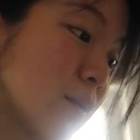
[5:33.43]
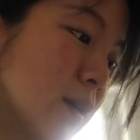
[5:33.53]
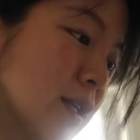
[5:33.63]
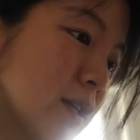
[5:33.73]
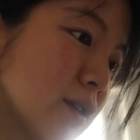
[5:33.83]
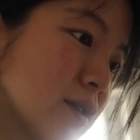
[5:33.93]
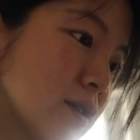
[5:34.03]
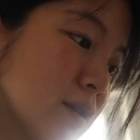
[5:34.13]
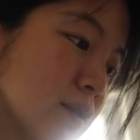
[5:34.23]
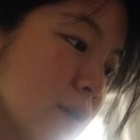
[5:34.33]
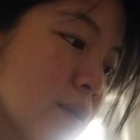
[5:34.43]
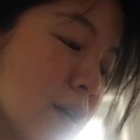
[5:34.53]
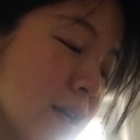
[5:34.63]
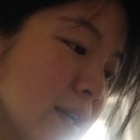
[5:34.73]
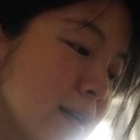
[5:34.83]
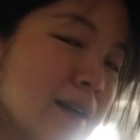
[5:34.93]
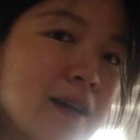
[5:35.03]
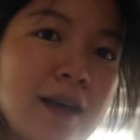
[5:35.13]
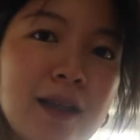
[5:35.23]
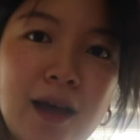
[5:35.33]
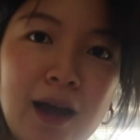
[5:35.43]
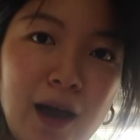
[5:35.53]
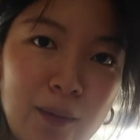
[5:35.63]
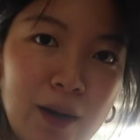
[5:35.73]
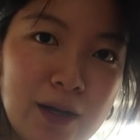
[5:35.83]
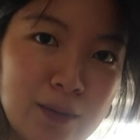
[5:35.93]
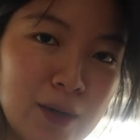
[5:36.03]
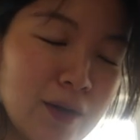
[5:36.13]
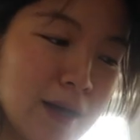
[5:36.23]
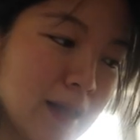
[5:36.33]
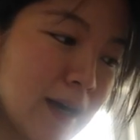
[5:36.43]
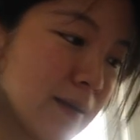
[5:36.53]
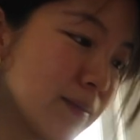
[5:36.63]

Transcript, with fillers: quality looks so good. Like I want a sweater like that.